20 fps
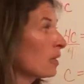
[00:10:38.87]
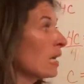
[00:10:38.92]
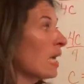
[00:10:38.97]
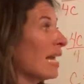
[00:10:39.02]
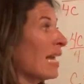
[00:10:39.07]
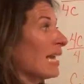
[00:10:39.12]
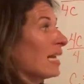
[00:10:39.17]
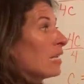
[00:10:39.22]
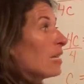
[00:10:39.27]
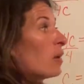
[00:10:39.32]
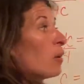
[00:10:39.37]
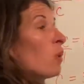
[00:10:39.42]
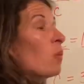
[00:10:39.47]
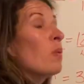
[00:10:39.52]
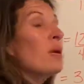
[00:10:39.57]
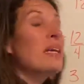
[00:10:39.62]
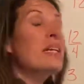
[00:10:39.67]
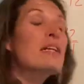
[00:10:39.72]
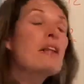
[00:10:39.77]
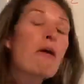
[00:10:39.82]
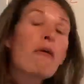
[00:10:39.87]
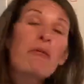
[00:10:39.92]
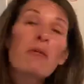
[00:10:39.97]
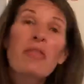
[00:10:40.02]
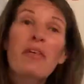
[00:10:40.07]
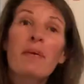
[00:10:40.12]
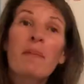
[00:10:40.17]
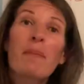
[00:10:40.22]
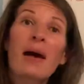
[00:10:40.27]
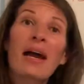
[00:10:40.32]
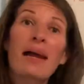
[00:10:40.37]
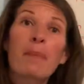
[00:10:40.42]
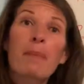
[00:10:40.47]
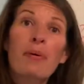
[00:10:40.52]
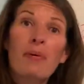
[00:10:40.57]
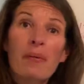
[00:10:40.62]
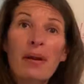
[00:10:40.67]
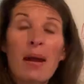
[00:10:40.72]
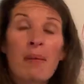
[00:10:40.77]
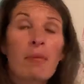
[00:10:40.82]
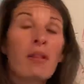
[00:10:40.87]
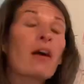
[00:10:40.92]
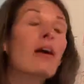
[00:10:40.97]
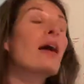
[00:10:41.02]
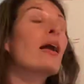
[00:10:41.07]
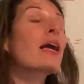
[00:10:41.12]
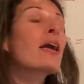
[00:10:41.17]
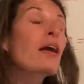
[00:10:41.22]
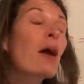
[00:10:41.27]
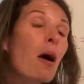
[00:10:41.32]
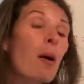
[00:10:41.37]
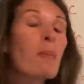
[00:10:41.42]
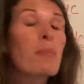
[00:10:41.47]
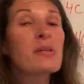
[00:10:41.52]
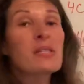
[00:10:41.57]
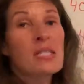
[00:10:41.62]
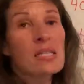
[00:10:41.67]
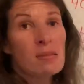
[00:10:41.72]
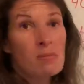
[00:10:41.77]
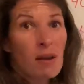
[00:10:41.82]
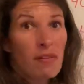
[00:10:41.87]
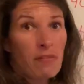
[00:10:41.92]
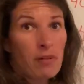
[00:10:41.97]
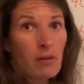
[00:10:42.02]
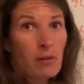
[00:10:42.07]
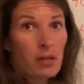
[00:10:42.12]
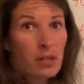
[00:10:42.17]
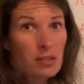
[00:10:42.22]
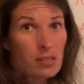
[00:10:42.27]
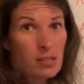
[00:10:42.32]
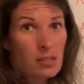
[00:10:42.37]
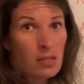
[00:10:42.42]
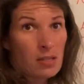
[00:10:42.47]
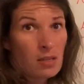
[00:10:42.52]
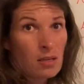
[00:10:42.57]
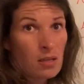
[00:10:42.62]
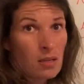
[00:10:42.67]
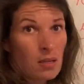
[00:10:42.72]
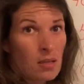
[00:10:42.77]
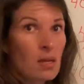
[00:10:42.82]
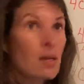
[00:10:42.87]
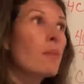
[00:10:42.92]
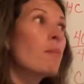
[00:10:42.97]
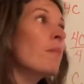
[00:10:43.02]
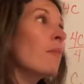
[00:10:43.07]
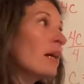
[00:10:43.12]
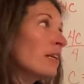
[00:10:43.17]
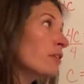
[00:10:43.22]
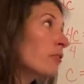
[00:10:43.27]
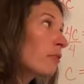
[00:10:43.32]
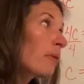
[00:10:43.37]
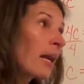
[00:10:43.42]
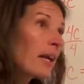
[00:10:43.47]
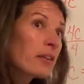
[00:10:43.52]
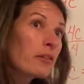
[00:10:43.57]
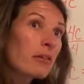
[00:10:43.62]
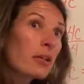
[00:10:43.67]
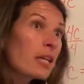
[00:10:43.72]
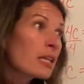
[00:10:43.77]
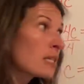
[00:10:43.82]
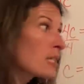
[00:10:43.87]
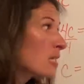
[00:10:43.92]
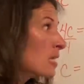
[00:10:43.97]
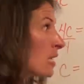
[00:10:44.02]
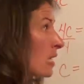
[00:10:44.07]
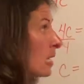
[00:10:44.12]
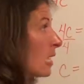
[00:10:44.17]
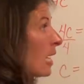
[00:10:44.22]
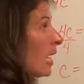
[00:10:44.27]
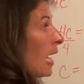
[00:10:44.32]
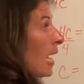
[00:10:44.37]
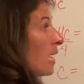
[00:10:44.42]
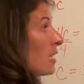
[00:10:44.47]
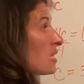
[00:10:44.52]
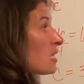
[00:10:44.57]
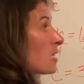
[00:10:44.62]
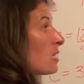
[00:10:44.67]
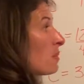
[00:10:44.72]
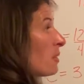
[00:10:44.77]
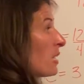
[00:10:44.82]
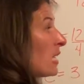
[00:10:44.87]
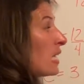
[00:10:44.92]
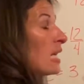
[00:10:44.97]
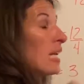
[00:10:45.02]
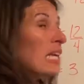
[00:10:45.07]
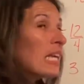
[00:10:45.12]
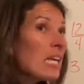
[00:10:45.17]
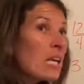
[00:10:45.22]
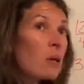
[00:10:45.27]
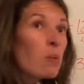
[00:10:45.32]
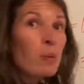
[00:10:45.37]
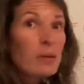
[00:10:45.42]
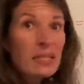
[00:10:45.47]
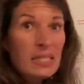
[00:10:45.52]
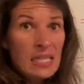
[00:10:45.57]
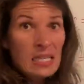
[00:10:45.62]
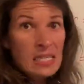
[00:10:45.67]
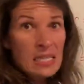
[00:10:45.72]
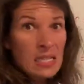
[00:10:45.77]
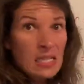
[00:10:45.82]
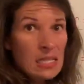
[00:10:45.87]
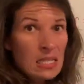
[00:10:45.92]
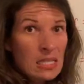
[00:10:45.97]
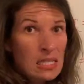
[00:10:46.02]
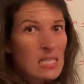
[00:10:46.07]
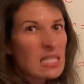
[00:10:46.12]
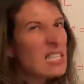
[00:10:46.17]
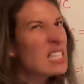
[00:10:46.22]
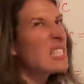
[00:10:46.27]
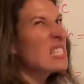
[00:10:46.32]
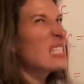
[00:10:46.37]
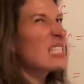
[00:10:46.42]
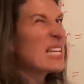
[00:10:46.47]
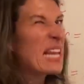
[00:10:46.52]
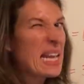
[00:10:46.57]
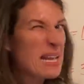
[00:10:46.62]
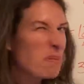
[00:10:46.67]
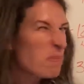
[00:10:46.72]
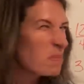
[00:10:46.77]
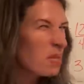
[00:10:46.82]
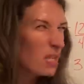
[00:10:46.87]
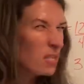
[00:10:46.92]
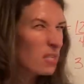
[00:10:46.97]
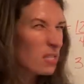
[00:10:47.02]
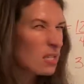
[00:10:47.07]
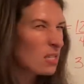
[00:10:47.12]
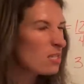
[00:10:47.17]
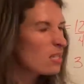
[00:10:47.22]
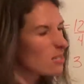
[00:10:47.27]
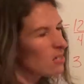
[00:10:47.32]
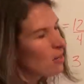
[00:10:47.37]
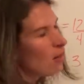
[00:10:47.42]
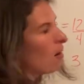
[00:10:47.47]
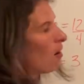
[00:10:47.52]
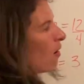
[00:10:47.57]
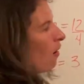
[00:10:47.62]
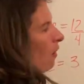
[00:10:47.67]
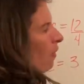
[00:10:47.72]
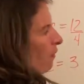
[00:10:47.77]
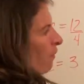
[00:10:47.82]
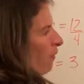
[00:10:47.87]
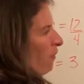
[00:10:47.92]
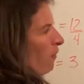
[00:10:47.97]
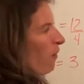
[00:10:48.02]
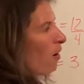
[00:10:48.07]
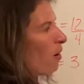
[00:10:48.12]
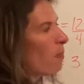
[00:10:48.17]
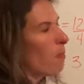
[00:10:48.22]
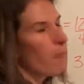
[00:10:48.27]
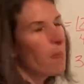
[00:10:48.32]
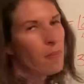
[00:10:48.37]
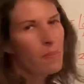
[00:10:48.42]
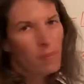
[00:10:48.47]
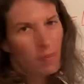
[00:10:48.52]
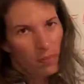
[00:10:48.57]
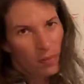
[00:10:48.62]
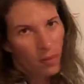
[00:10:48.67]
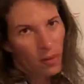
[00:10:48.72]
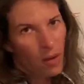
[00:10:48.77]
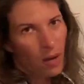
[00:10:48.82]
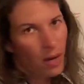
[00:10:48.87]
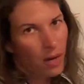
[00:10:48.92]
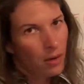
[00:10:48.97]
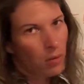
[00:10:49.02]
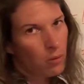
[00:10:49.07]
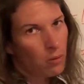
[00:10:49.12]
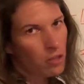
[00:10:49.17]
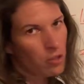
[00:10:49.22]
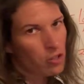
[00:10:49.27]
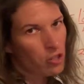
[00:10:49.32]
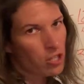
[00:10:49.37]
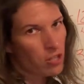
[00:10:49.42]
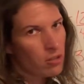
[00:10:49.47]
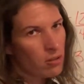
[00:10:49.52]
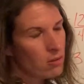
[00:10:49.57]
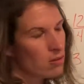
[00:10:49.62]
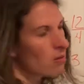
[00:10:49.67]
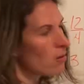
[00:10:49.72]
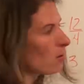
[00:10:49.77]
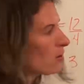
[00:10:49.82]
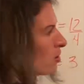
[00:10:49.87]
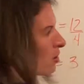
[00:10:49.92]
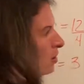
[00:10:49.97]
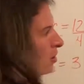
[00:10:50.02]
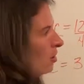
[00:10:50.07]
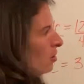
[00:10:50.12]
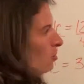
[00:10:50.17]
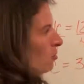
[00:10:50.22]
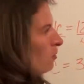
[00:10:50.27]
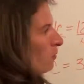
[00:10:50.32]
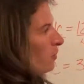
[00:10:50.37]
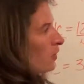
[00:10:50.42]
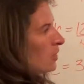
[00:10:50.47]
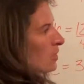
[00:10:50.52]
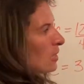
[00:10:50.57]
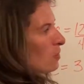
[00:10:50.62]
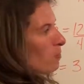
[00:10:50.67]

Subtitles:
And we know that my parabola encompasses my focus. My directrix has to be equidistant, the same distance from our origin. So if this is